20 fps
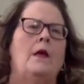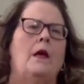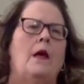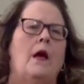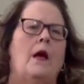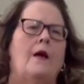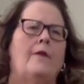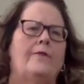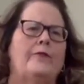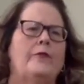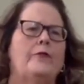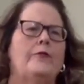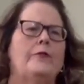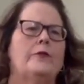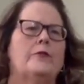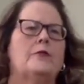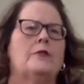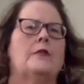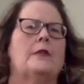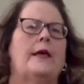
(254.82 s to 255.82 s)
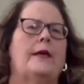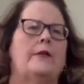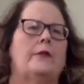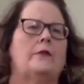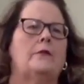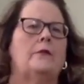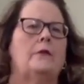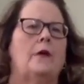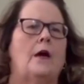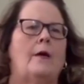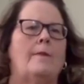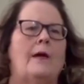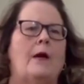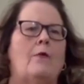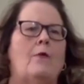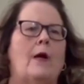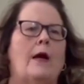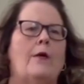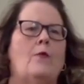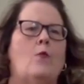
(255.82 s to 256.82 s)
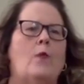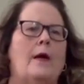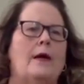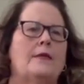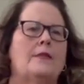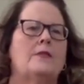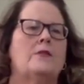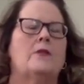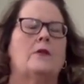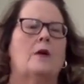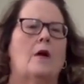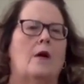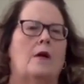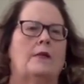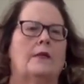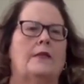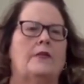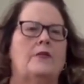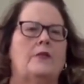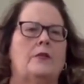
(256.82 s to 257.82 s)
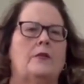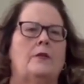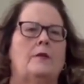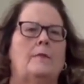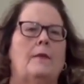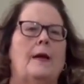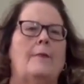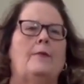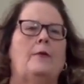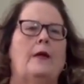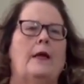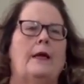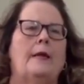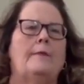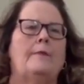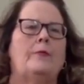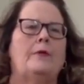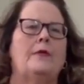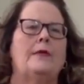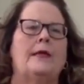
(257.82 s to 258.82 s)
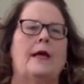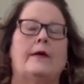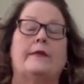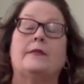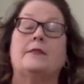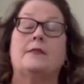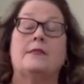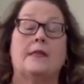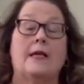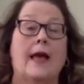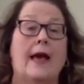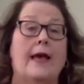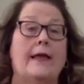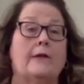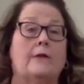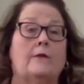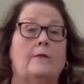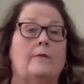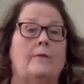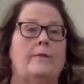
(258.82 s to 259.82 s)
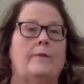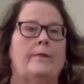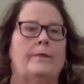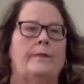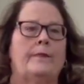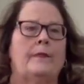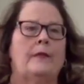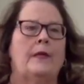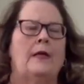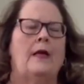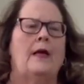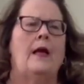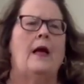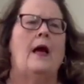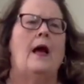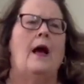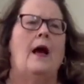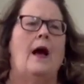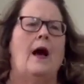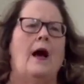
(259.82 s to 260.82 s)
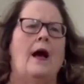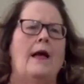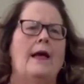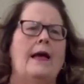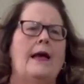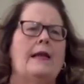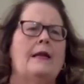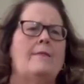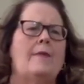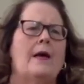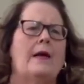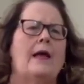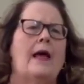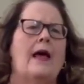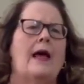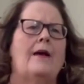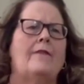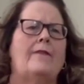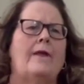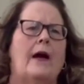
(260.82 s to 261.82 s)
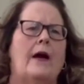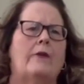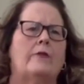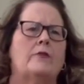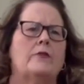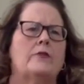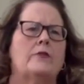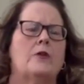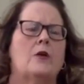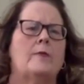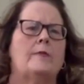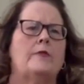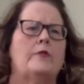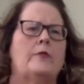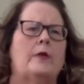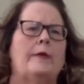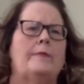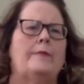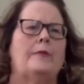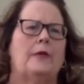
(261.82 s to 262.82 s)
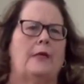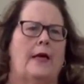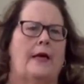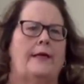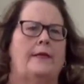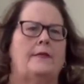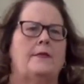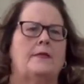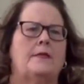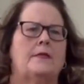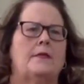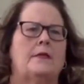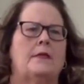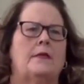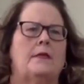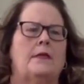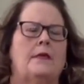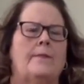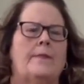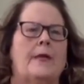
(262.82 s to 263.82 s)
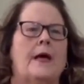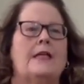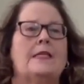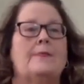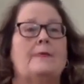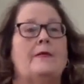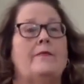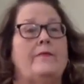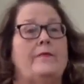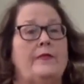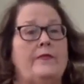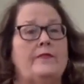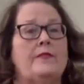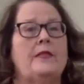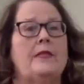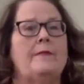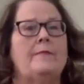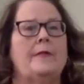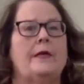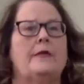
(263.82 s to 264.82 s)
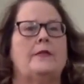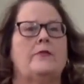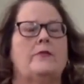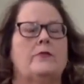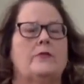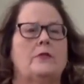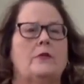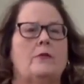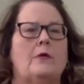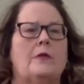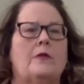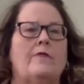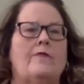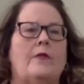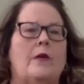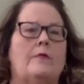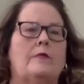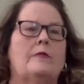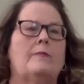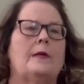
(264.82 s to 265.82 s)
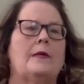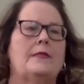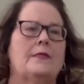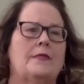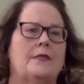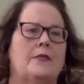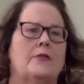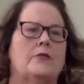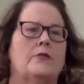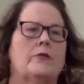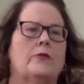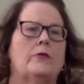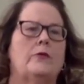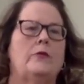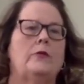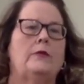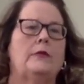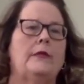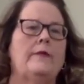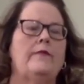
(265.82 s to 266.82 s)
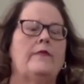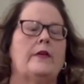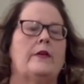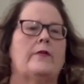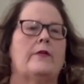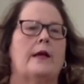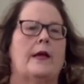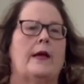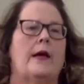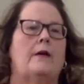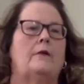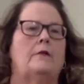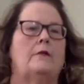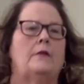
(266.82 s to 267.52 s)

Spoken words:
A few years later, on my way west to college, my plane put down in Seattle. I had about a half hour or so between planes. I spent 15 minutes or so on the phone with my sister, who lived there now.